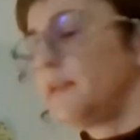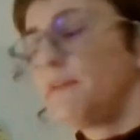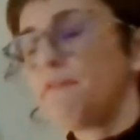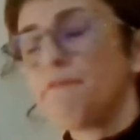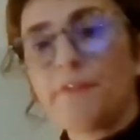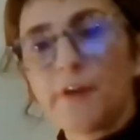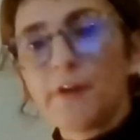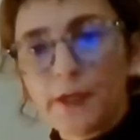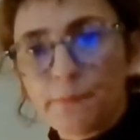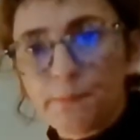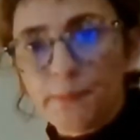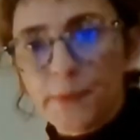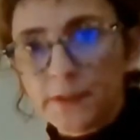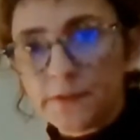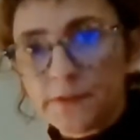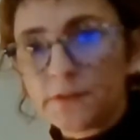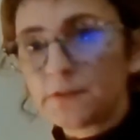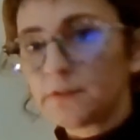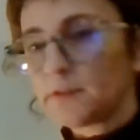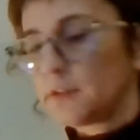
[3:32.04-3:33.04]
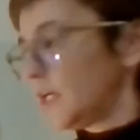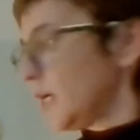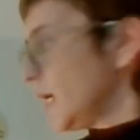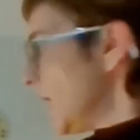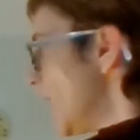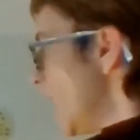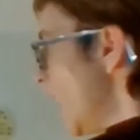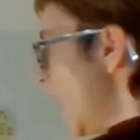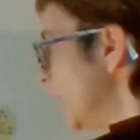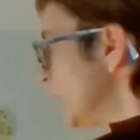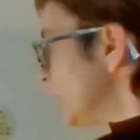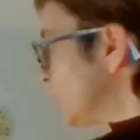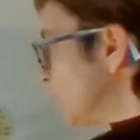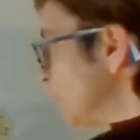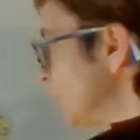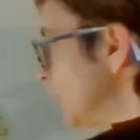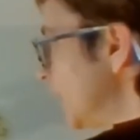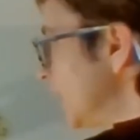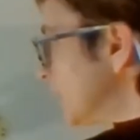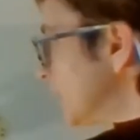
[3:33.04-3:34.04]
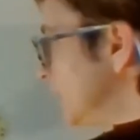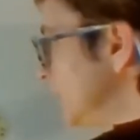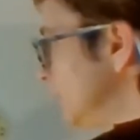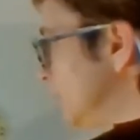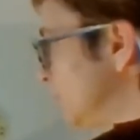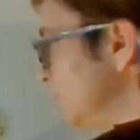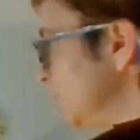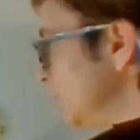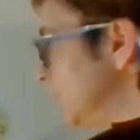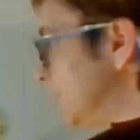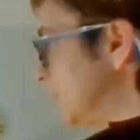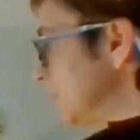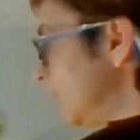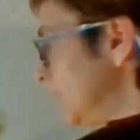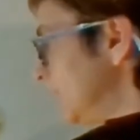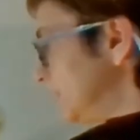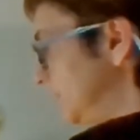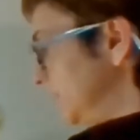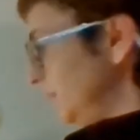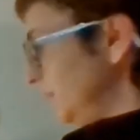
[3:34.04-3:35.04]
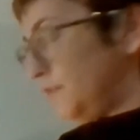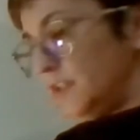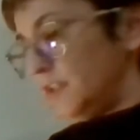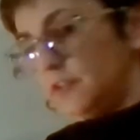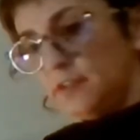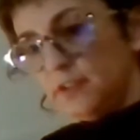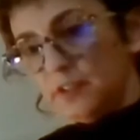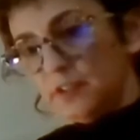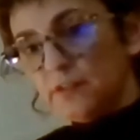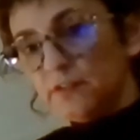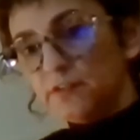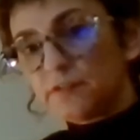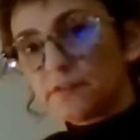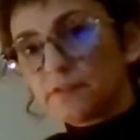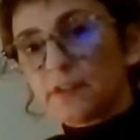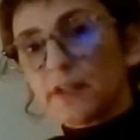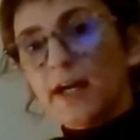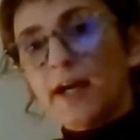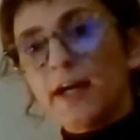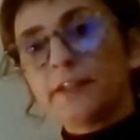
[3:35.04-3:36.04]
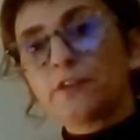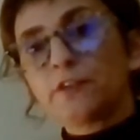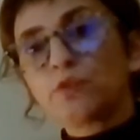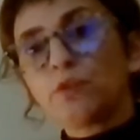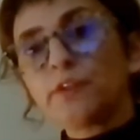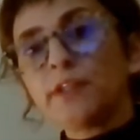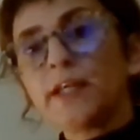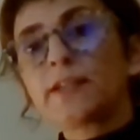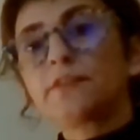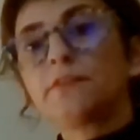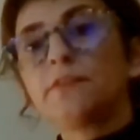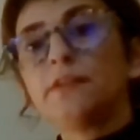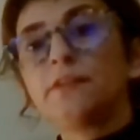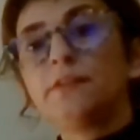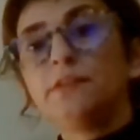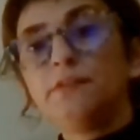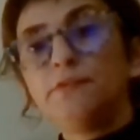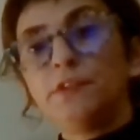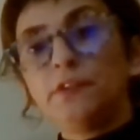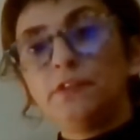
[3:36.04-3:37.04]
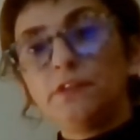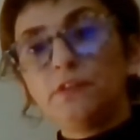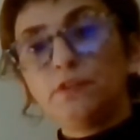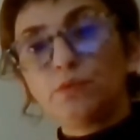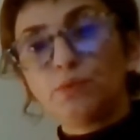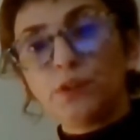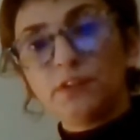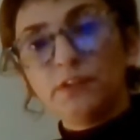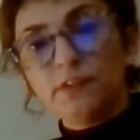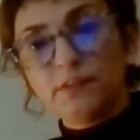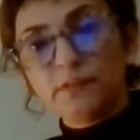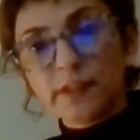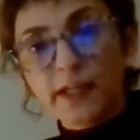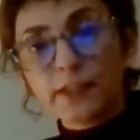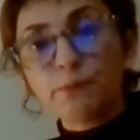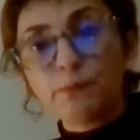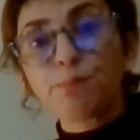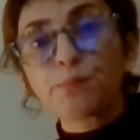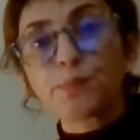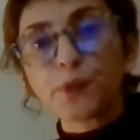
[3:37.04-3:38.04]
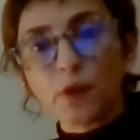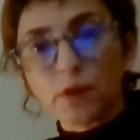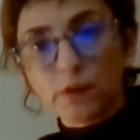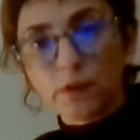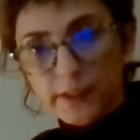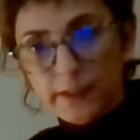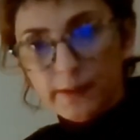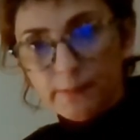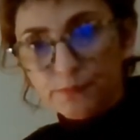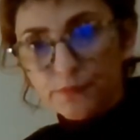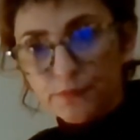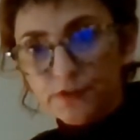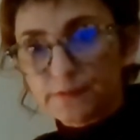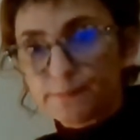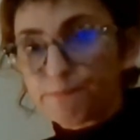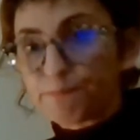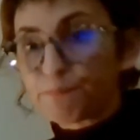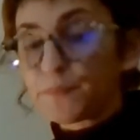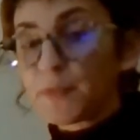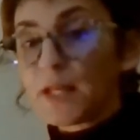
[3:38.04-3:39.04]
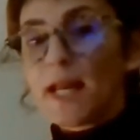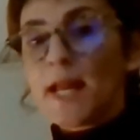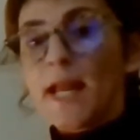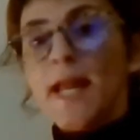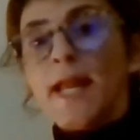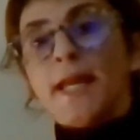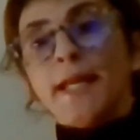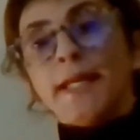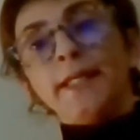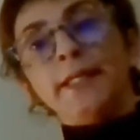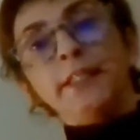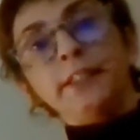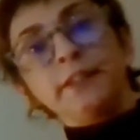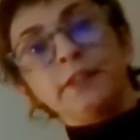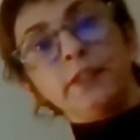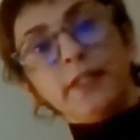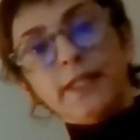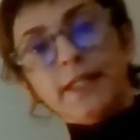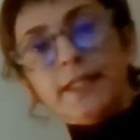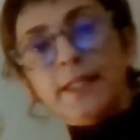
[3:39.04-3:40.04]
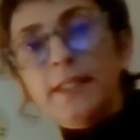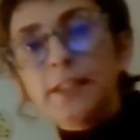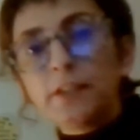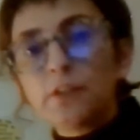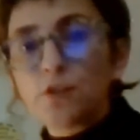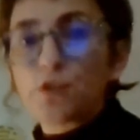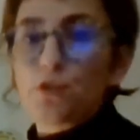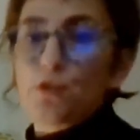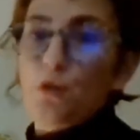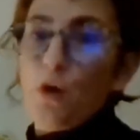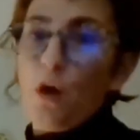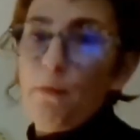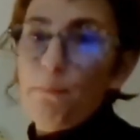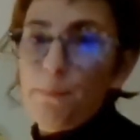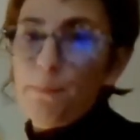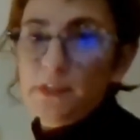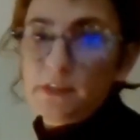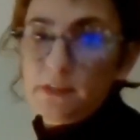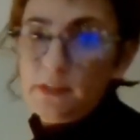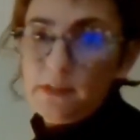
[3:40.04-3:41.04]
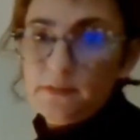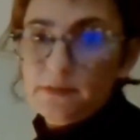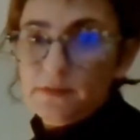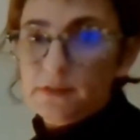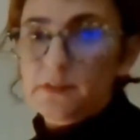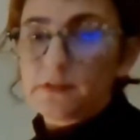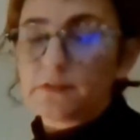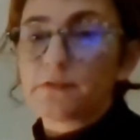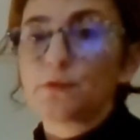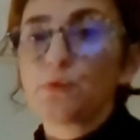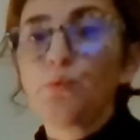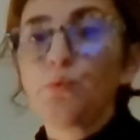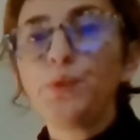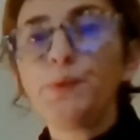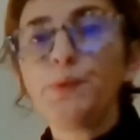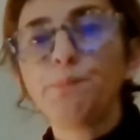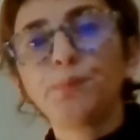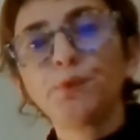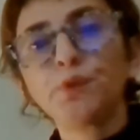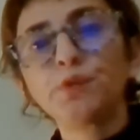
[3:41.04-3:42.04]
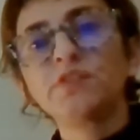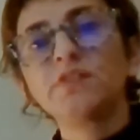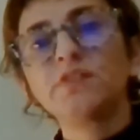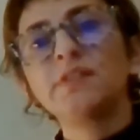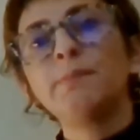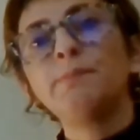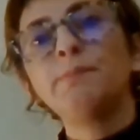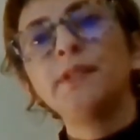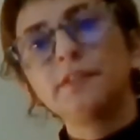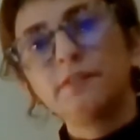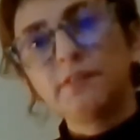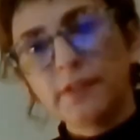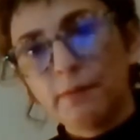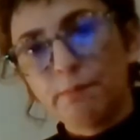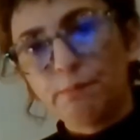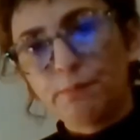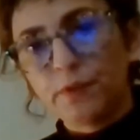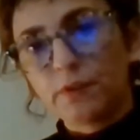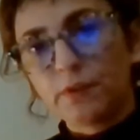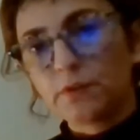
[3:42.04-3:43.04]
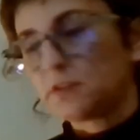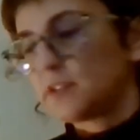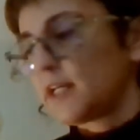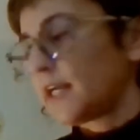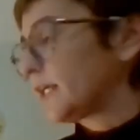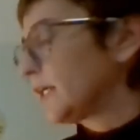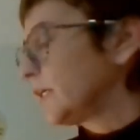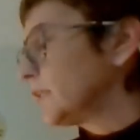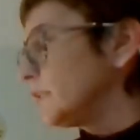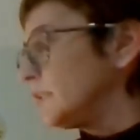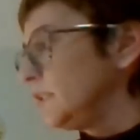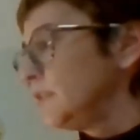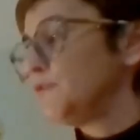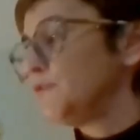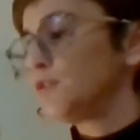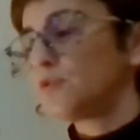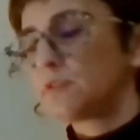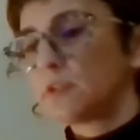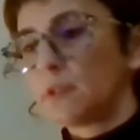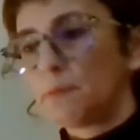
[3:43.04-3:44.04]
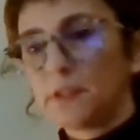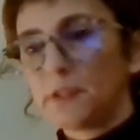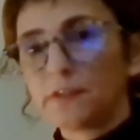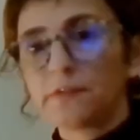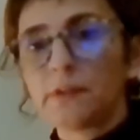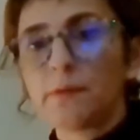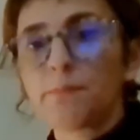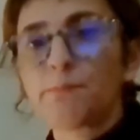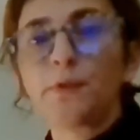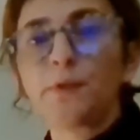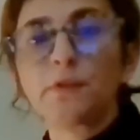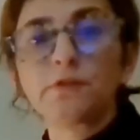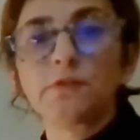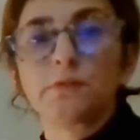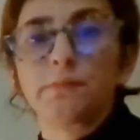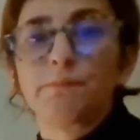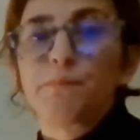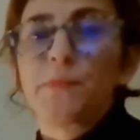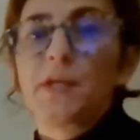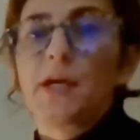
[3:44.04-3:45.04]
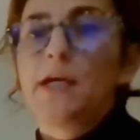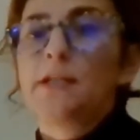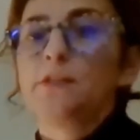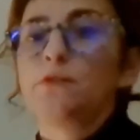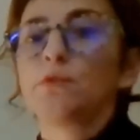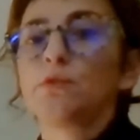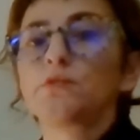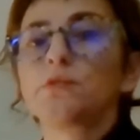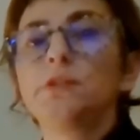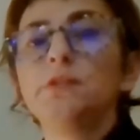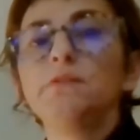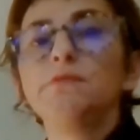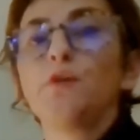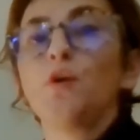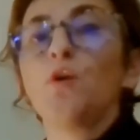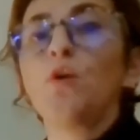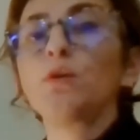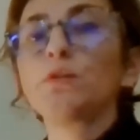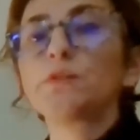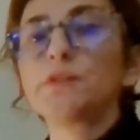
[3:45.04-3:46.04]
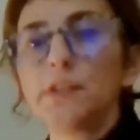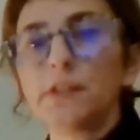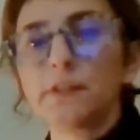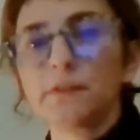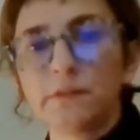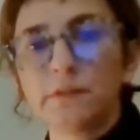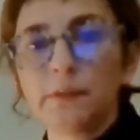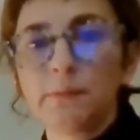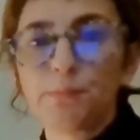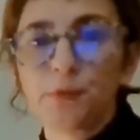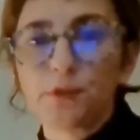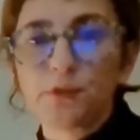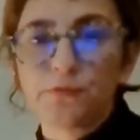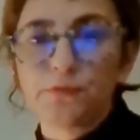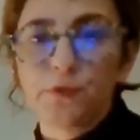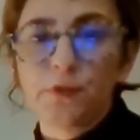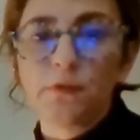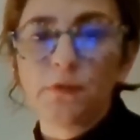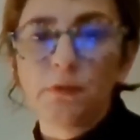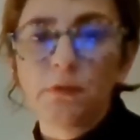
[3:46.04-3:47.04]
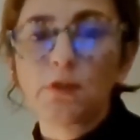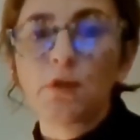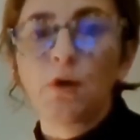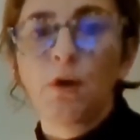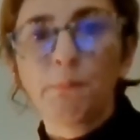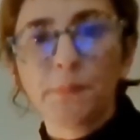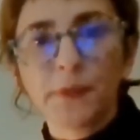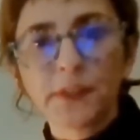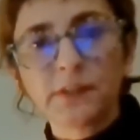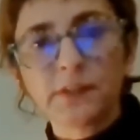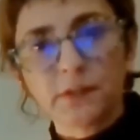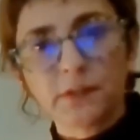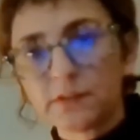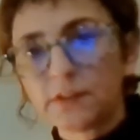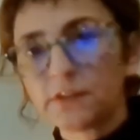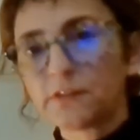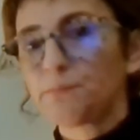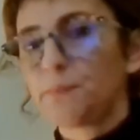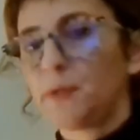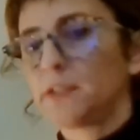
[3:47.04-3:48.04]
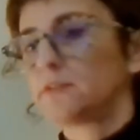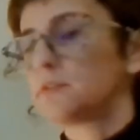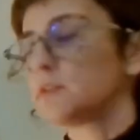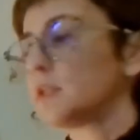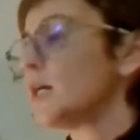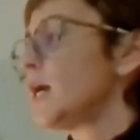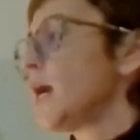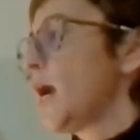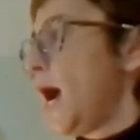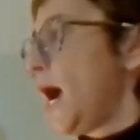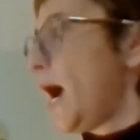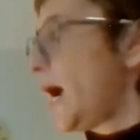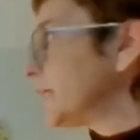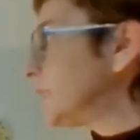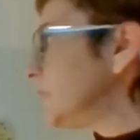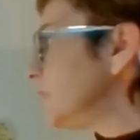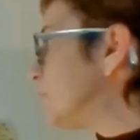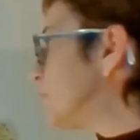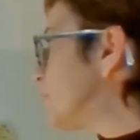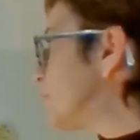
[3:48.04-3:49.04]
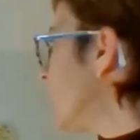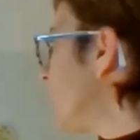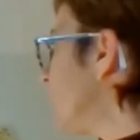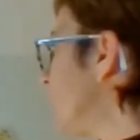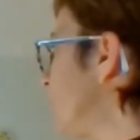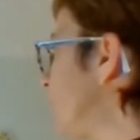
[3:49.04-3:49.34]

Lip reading: environment, and connect this with activities, and connect the activities with design programs. In each competences, we put some examples. I can give you some examples. I don't give all the examples for all competences, but I give some.